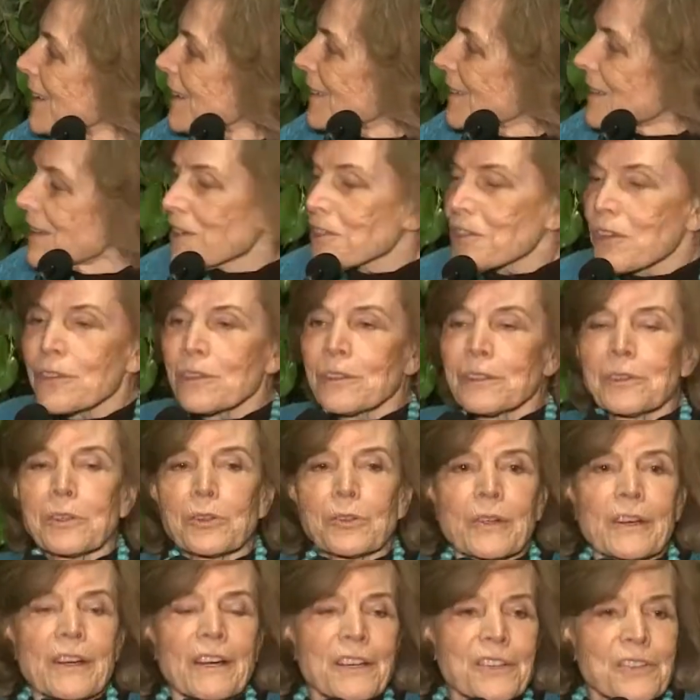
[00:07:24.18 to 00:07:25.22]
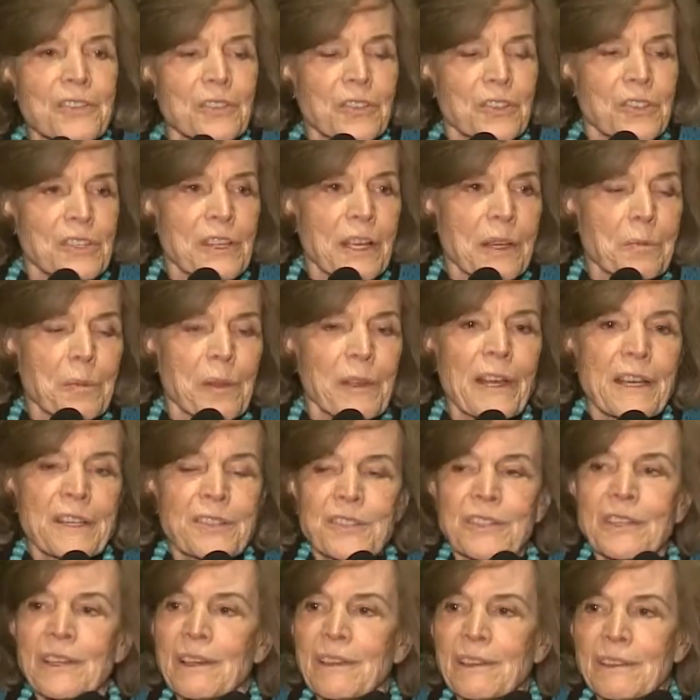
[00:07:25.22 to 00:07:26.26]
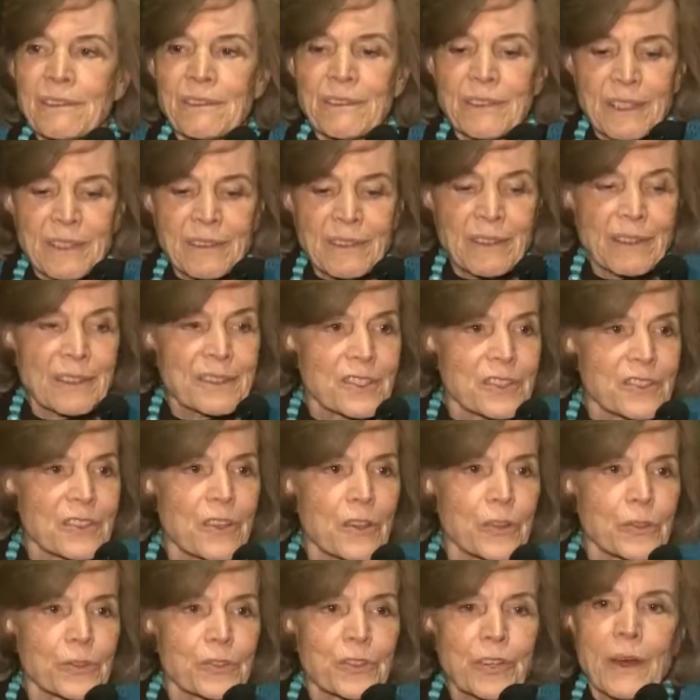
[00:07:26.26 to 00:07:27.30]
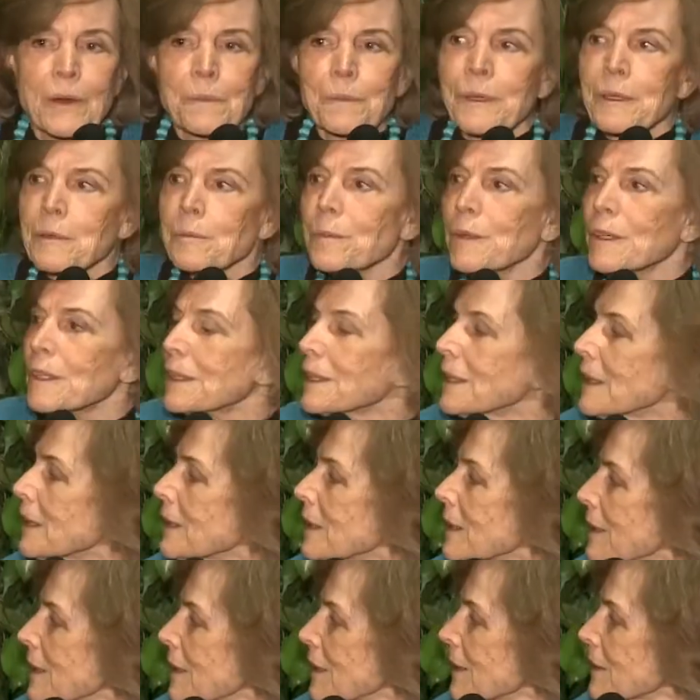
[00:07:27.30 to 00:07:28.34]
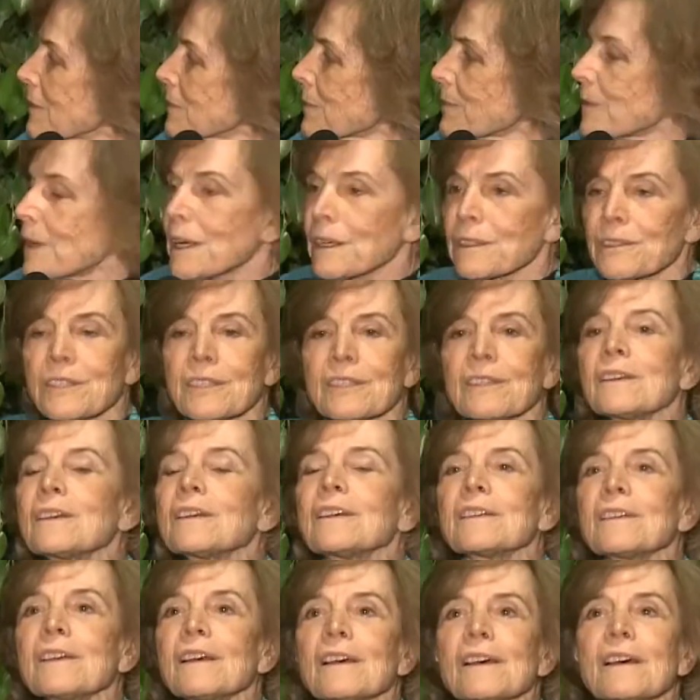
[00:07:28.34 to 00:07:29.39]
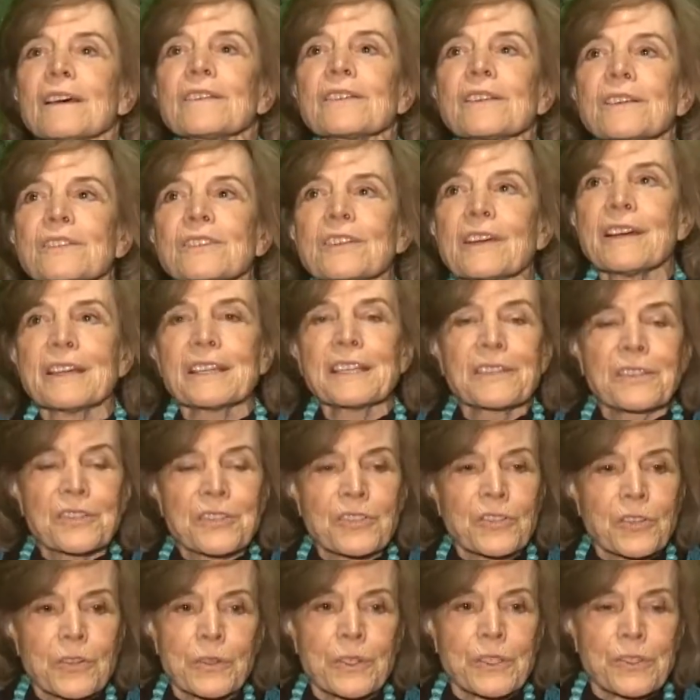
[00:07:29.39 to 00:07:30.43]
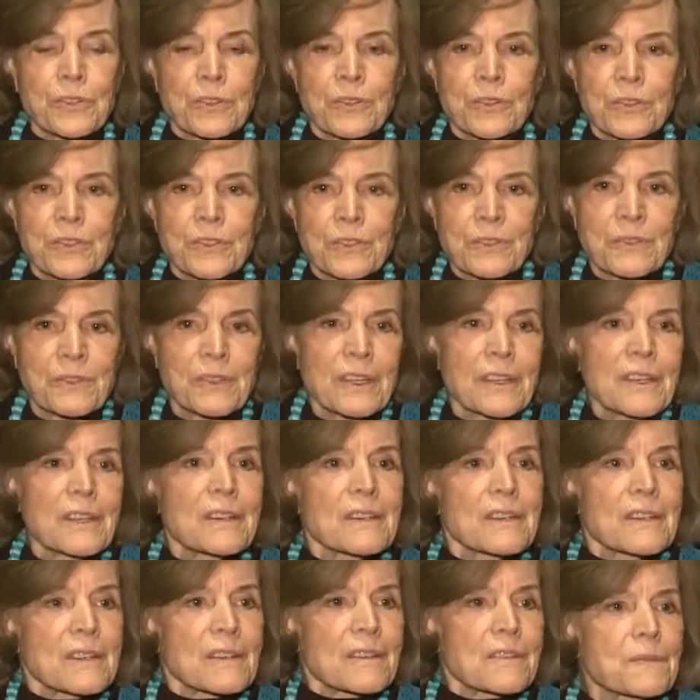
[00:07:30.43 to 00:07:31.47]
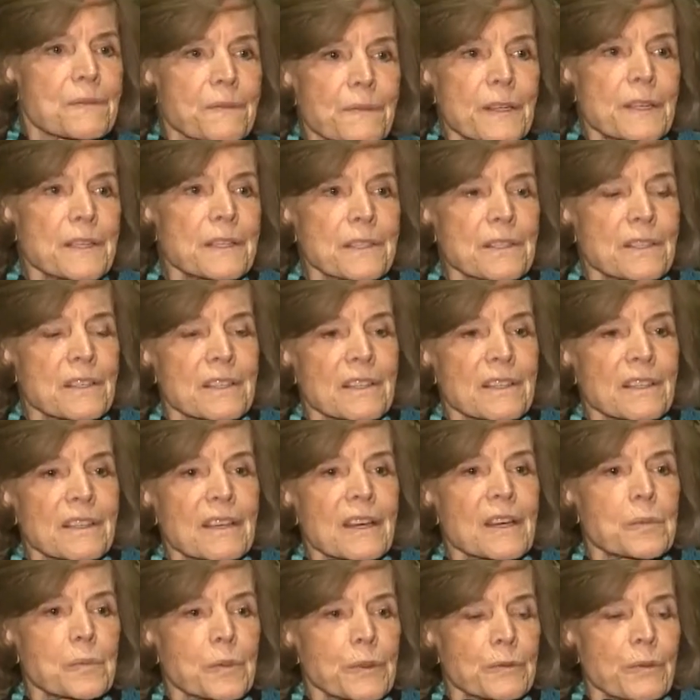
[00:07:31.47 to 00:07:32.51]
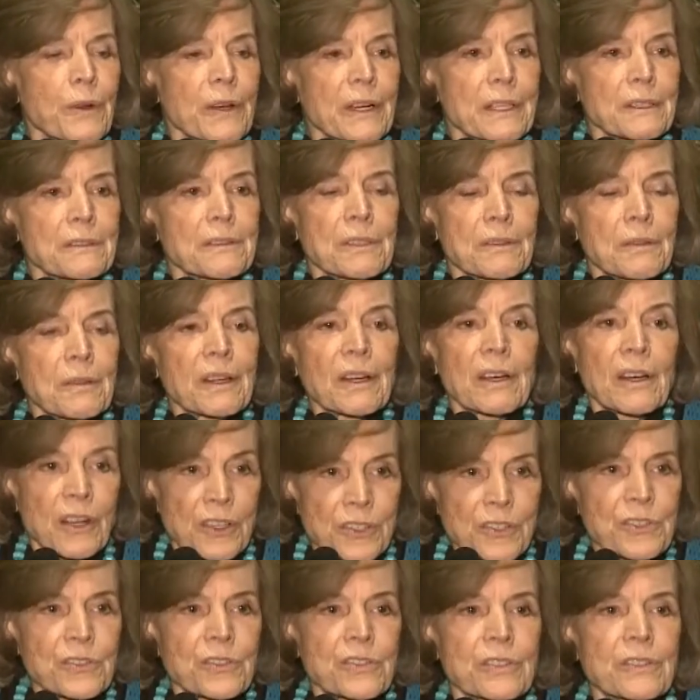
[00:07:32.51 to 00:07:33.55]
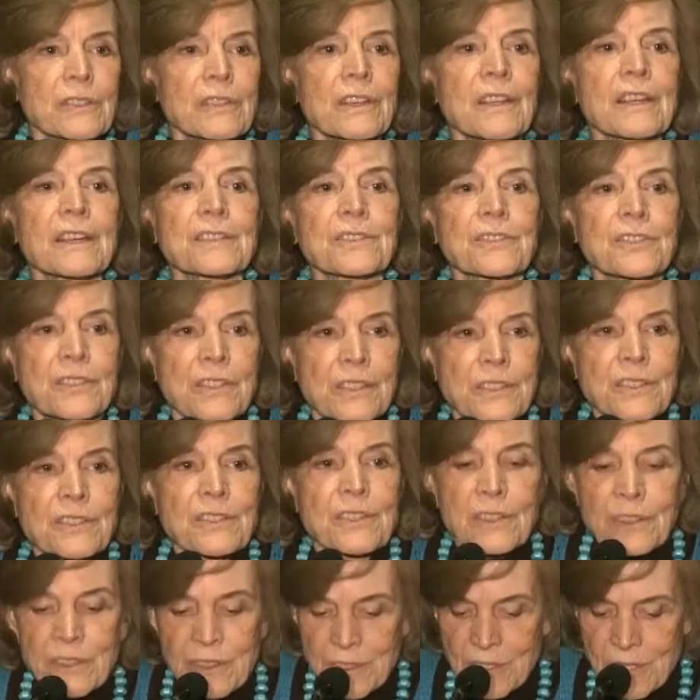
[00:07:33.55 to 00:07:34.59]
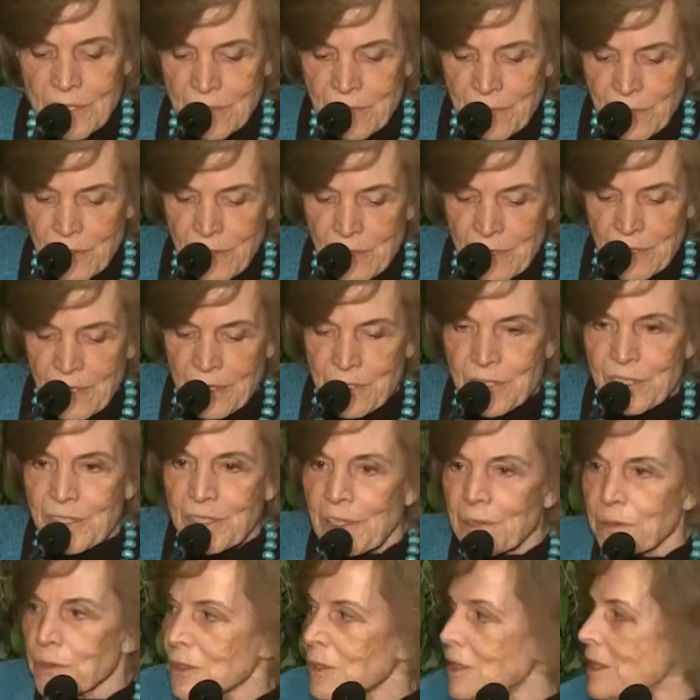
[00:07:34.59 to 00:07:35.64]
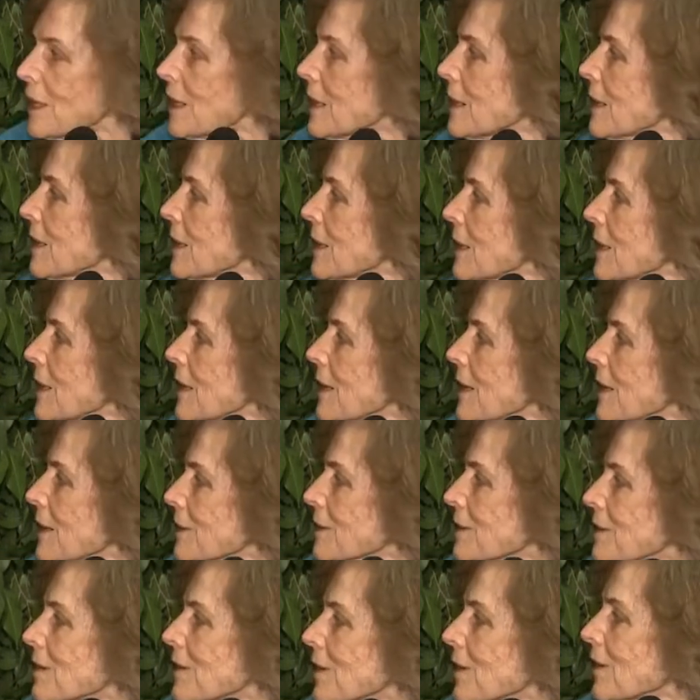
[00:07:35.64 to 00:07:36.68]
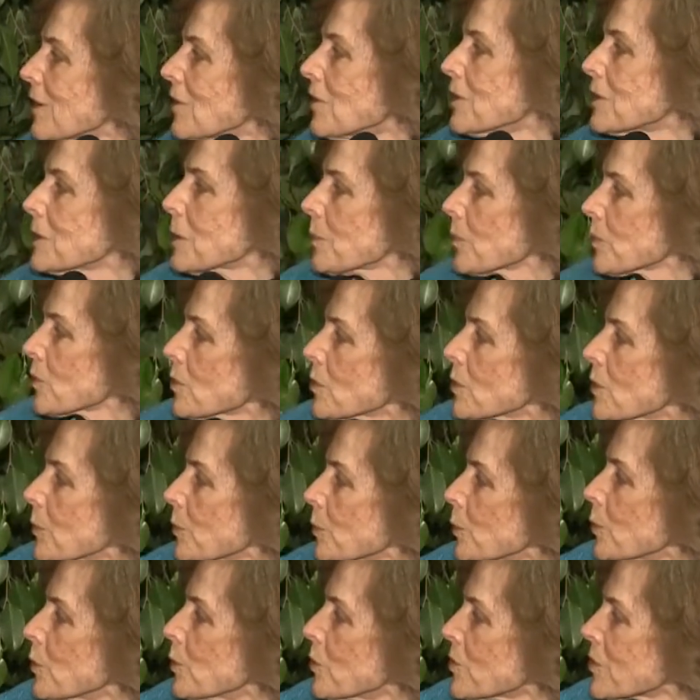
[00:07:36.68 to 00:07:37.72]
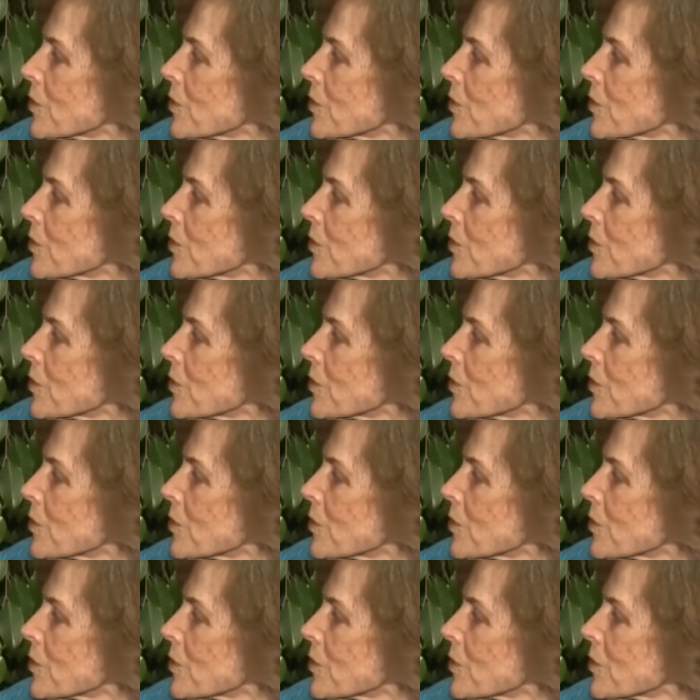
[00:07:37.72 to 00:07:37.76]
These are the little guys. It looks like plastic, and it's another topic. But in fact, the tiniest creatures feed and provide oxygen and sustenance for the next level and on up through the food